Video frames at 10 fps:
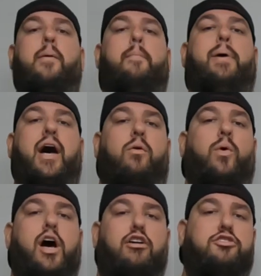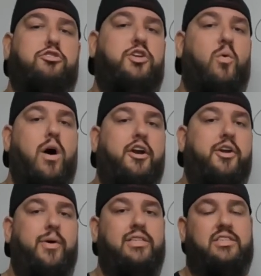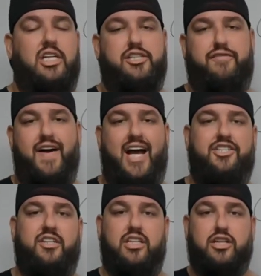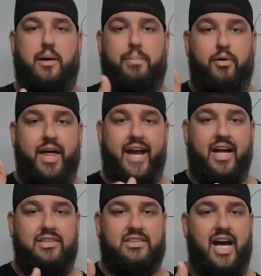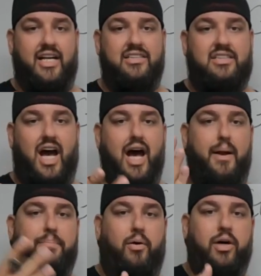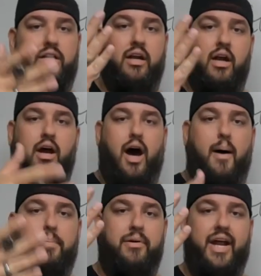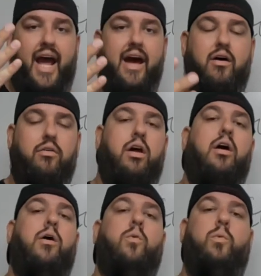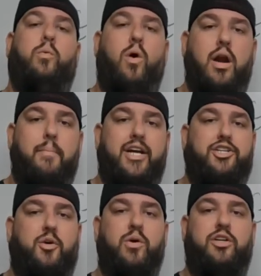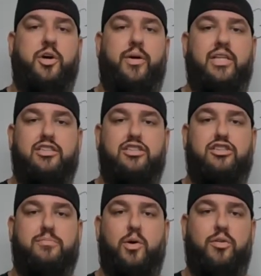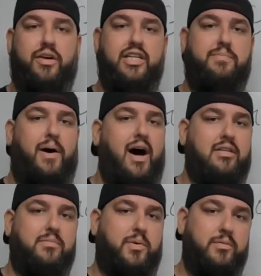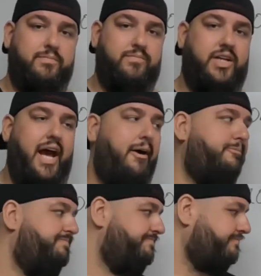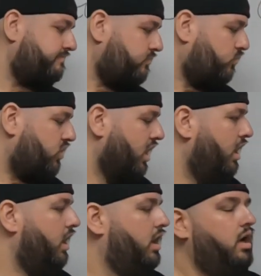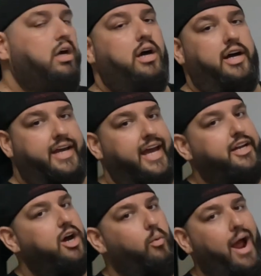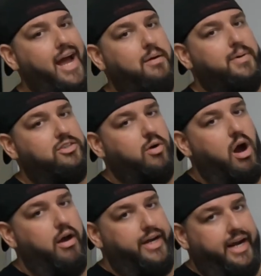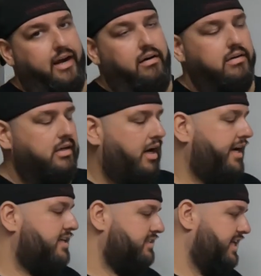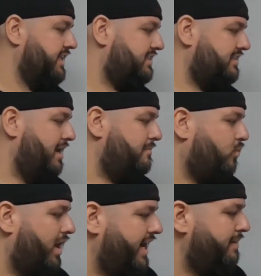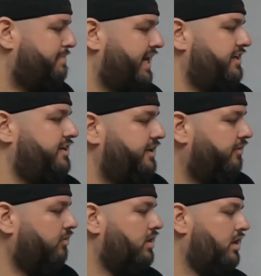But we also don't want to do it in such a fashion that's going to pull that gun side to side, pull it up or down. We want to make sure we're doing this as smoothly as possible. Now, again, don't rag on my drawing here, all right? Because again, it's not what I get paid to do.